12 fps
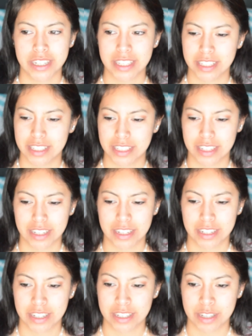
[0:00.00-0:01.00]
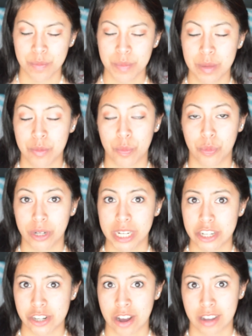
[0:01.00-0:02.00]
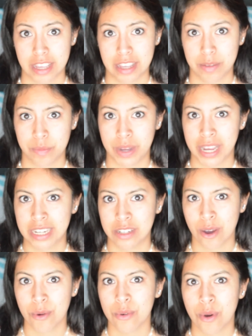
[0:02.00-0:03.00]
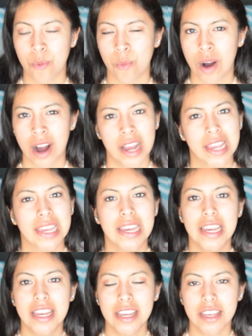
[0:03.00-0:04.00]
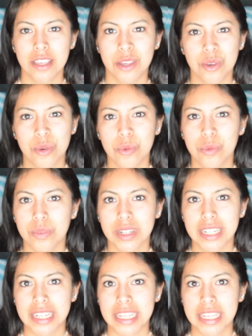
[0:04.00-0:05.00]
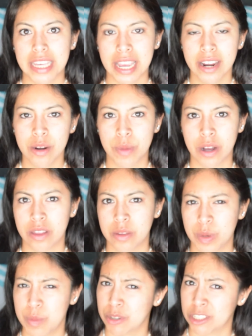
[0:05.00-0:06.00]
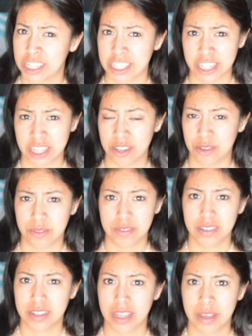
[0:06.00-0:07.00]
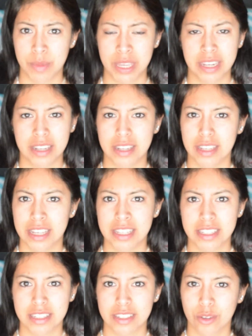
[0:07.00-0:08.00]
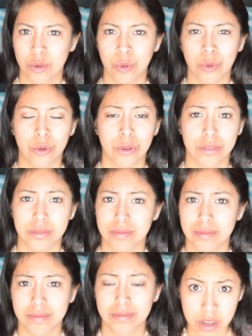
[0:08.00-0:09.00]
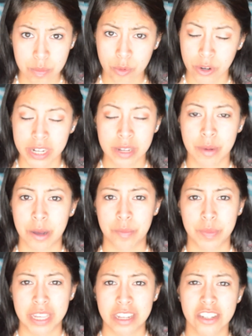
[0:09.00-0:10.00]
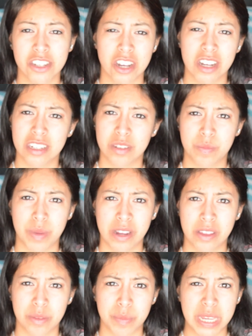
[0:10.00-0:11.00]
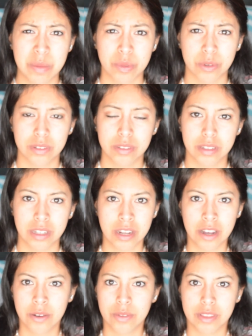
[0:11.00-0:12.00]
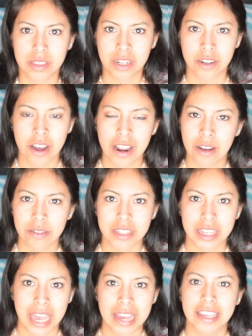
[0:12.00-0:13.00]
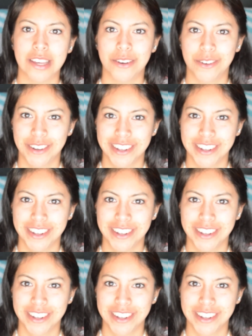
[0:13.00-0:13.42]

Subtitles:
is, to some people, pretty shocking. But I don't know why you care about other people judging you. I mean, it's cool. Stop worrying about being judged by other people. You know, they're not out to get you.